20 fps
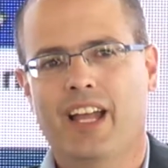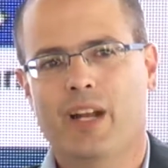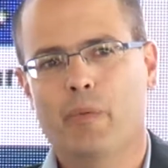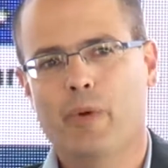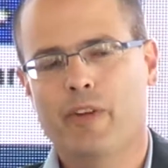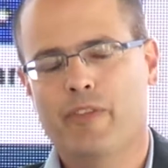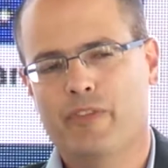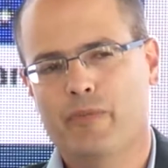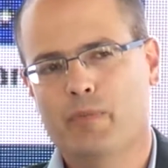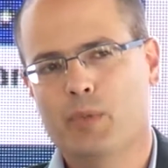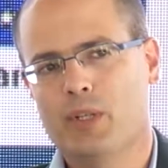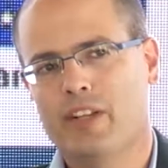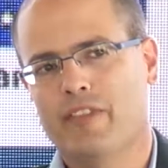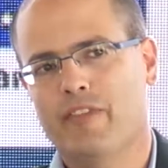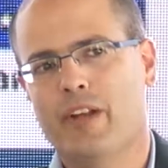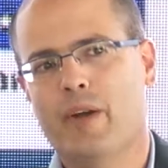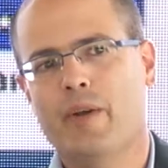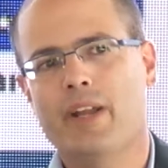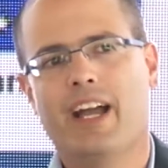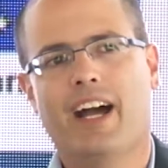we've put a
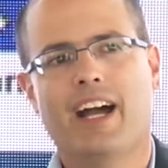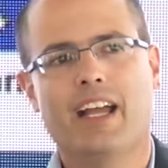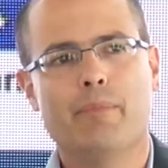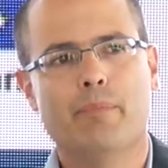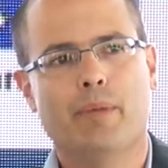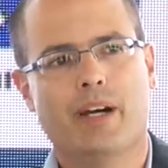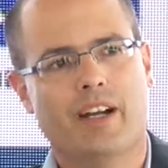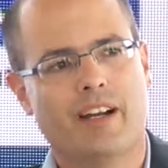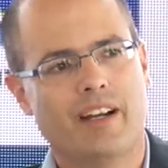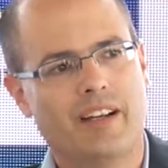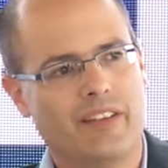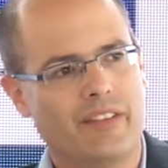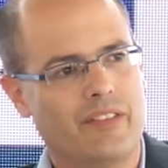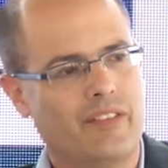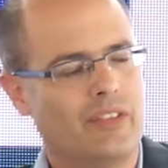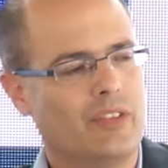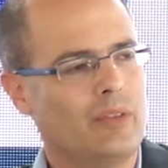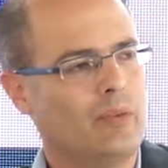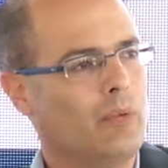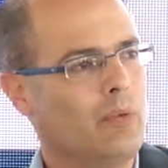very high bar,
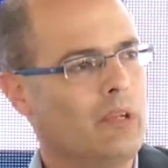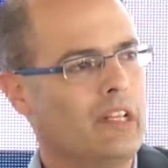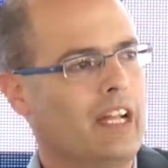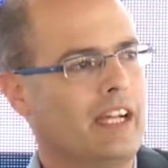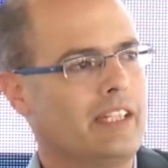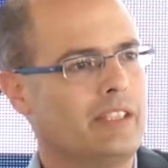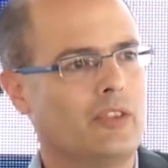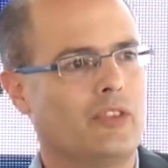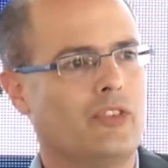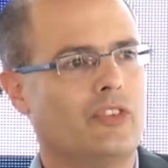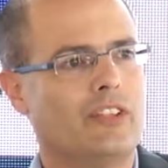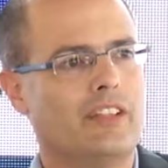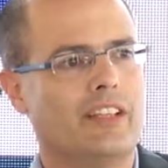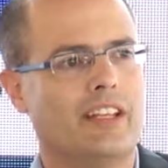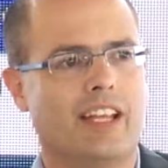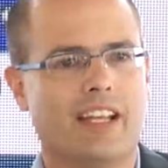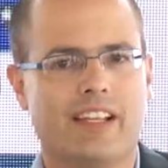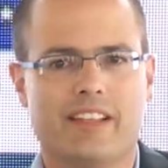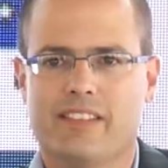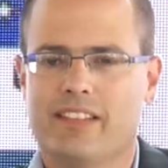so we would like to see the
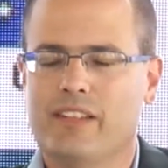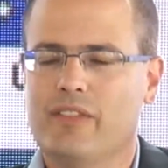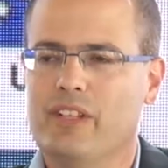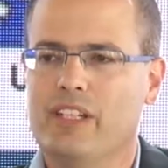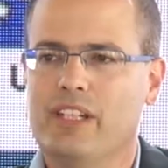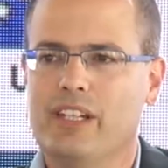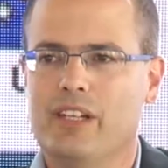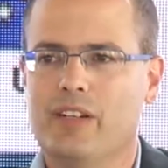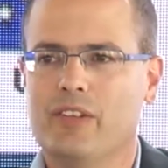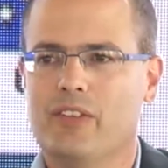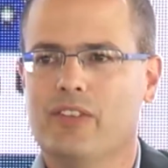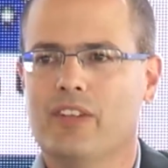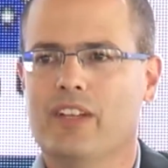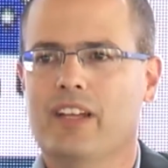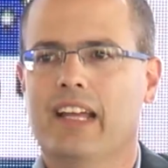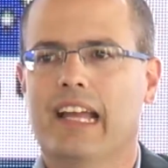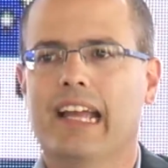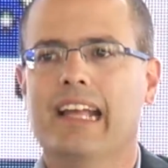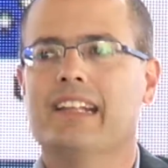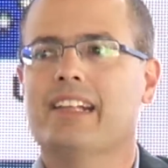next 7 years
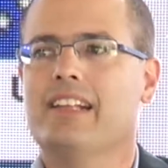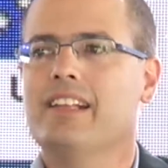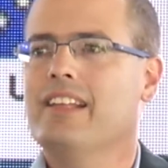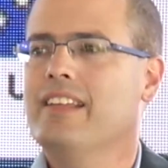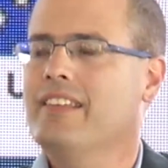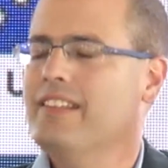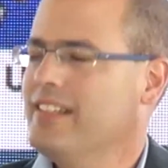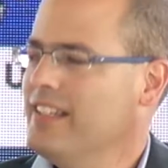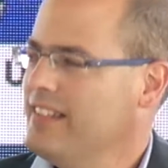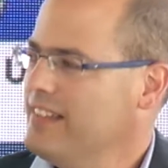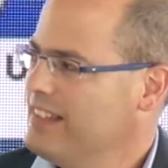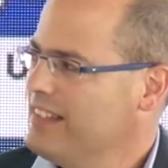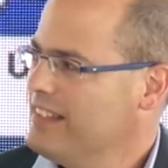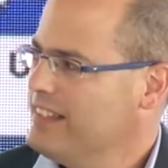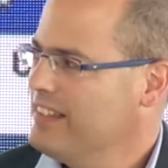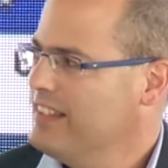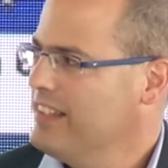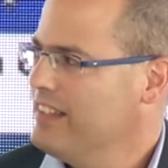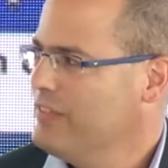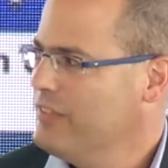at least as
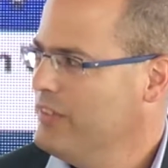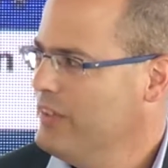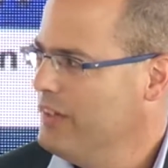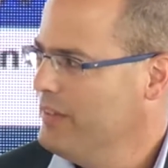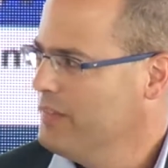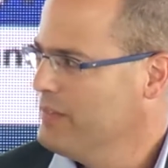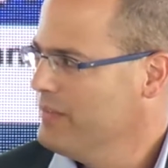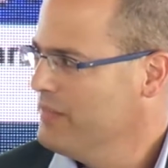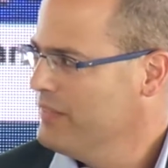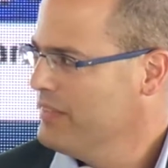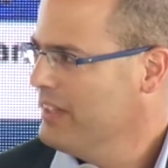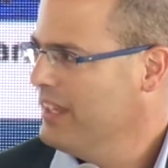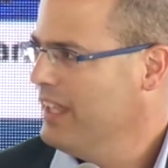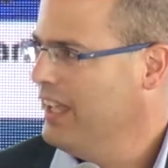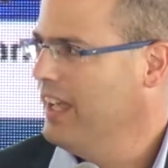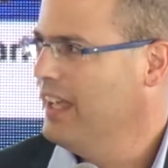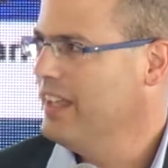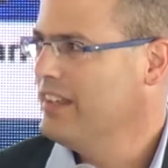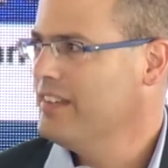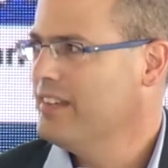successful
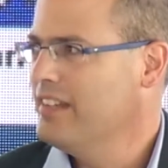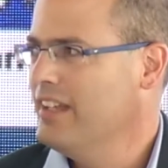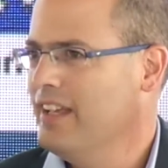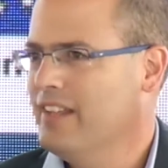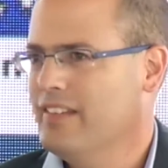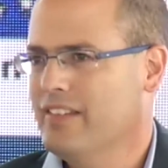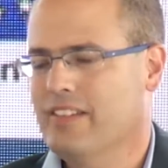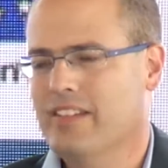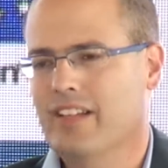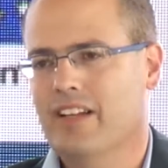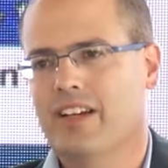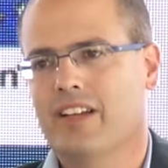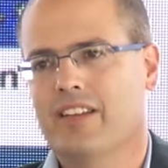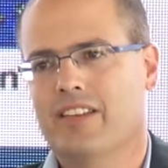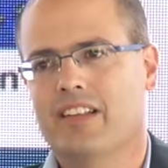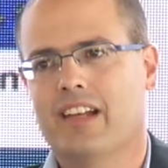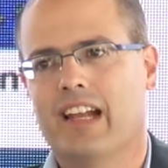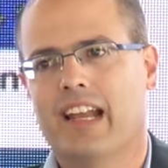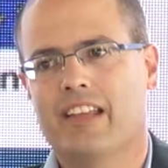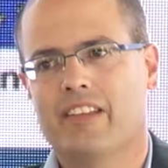as
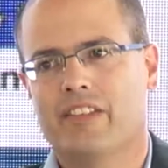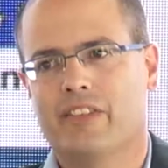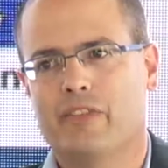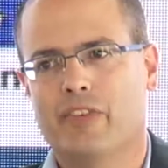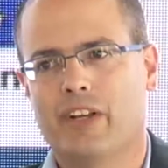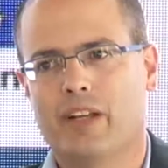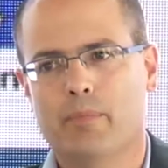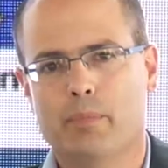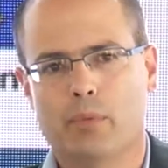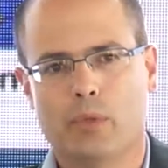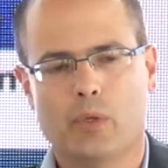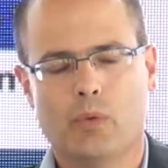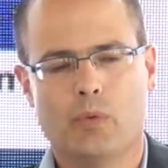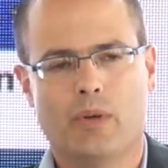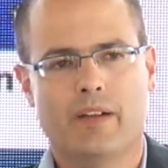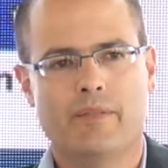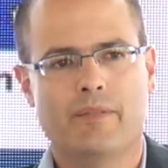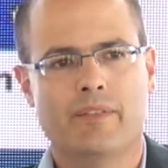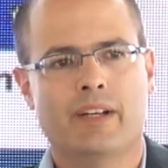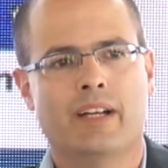the last frame
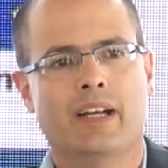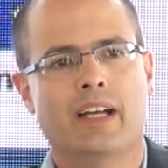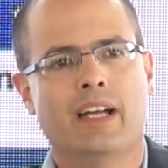program.